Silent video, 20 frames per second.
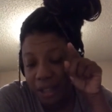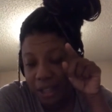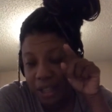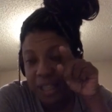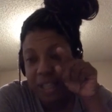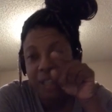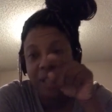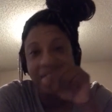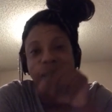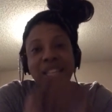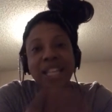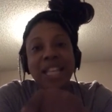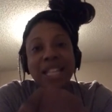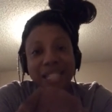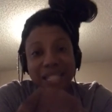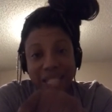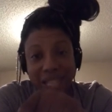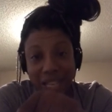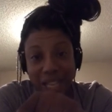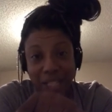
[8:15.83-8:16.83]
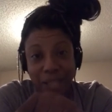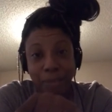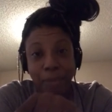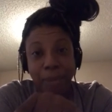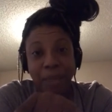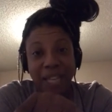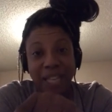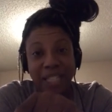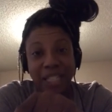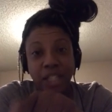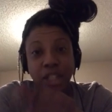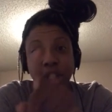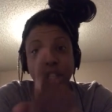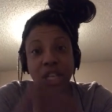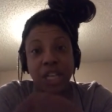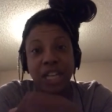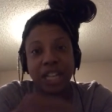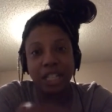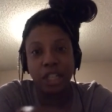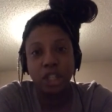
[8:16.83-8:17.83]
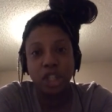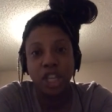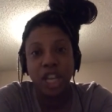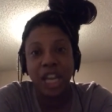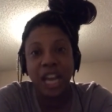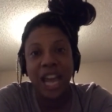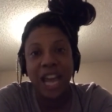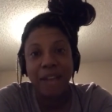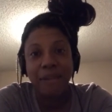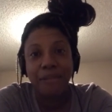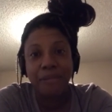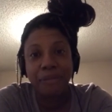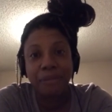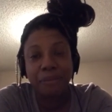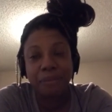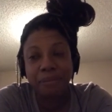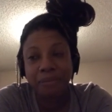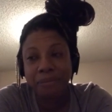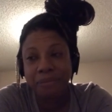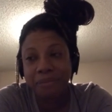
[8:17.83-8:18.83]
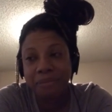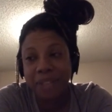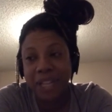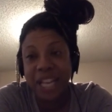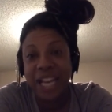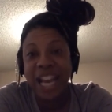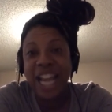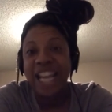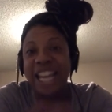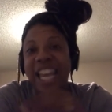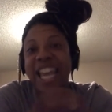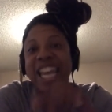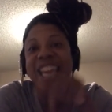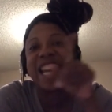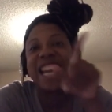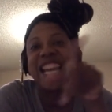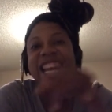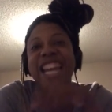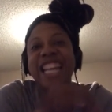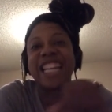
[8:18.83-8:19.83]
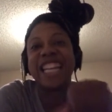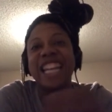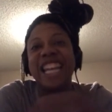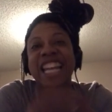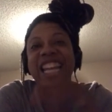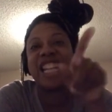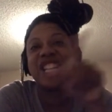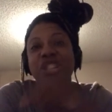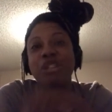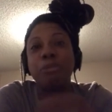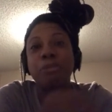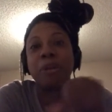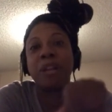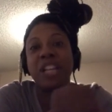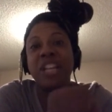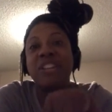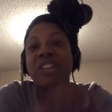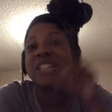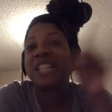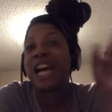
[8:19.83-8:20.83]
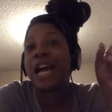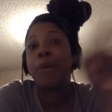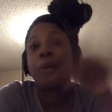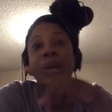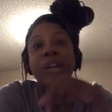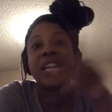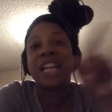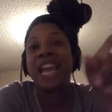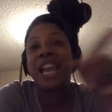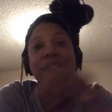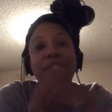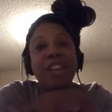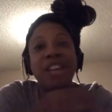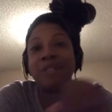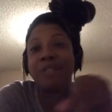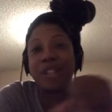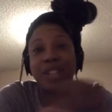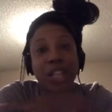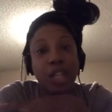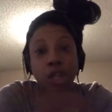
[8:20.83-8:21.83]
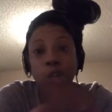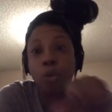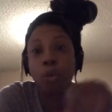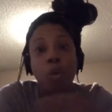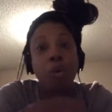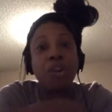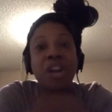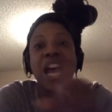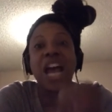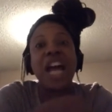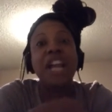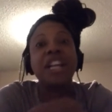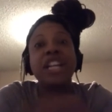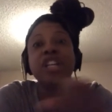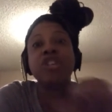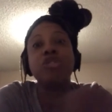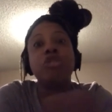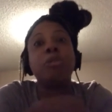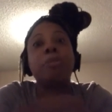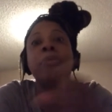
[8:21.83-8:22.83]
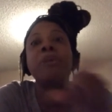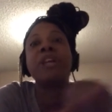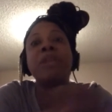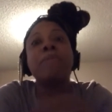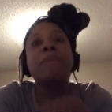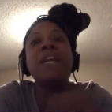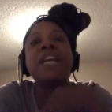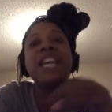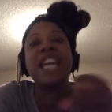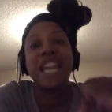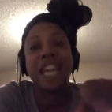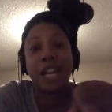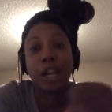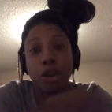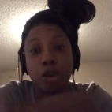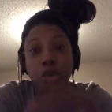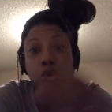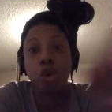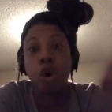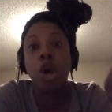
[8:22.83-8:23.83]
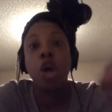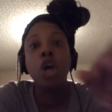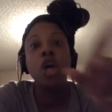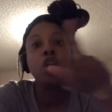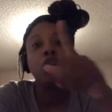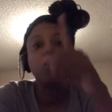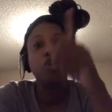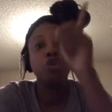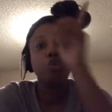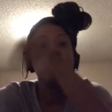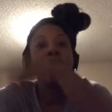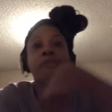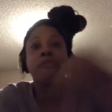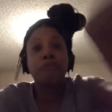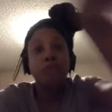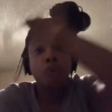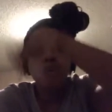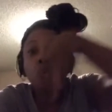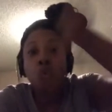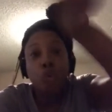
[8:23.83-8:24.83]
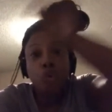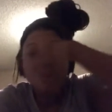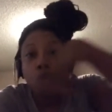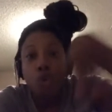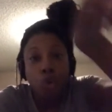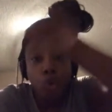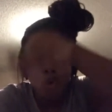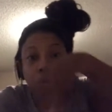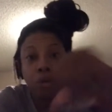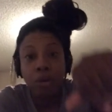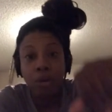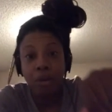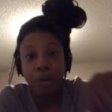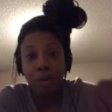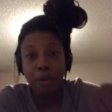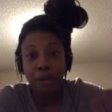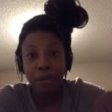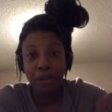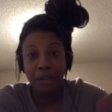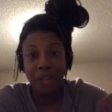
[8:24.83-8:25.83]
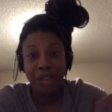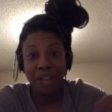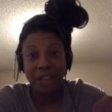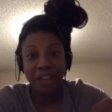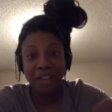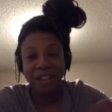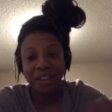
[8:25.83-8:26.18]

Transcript: in this next blessing to connect it to your life. And I can't connect it unless you believe. Because I already gave you everything you want. Now I need you to bring me in and do the full thing.